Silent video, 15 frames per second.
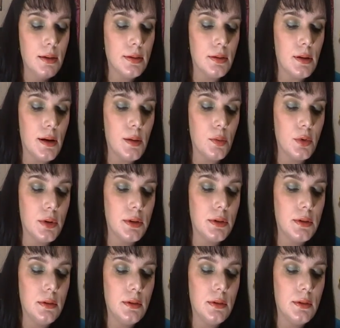So I
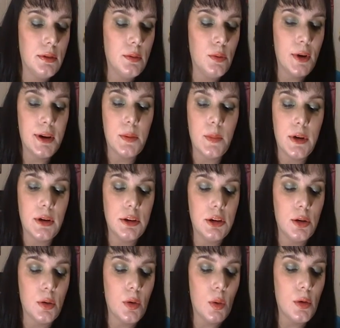would recommend,
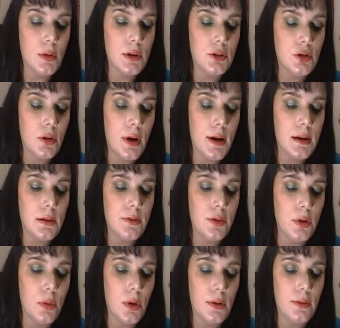you know, going and trying a
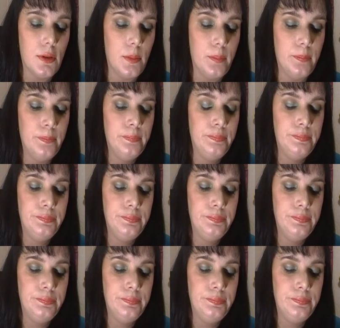few of them.